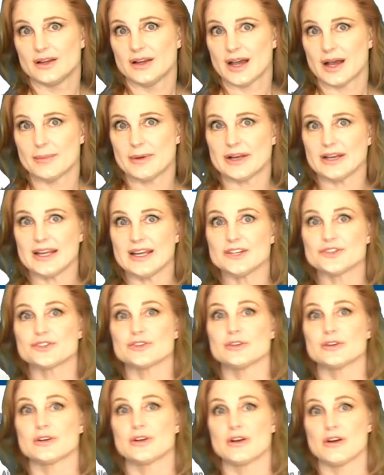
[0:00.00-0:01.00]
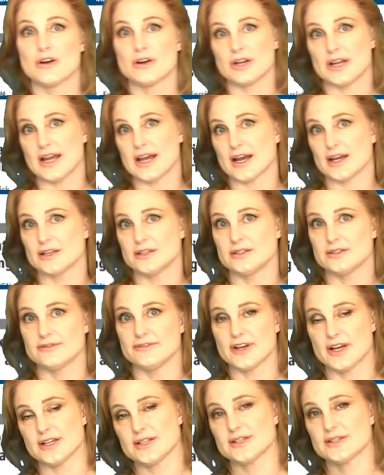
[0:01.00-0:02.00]
How about intercardiac
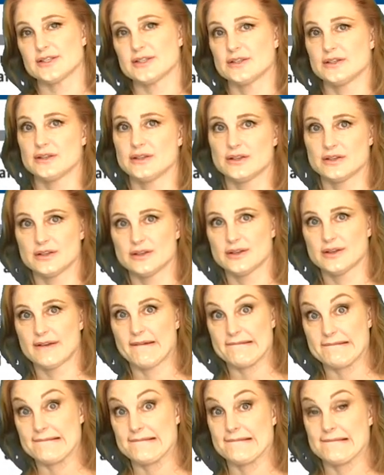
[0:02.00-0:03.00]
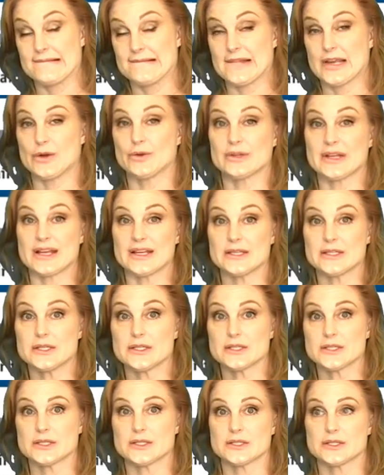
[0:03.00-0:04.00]
device? You know what that
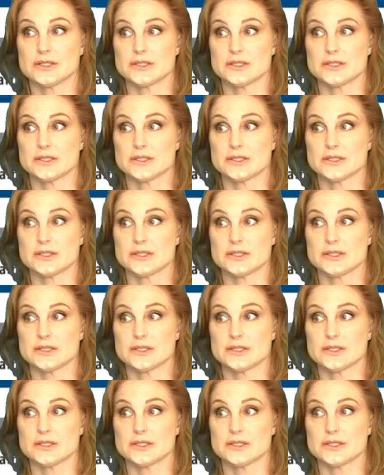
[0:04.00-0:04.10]
is?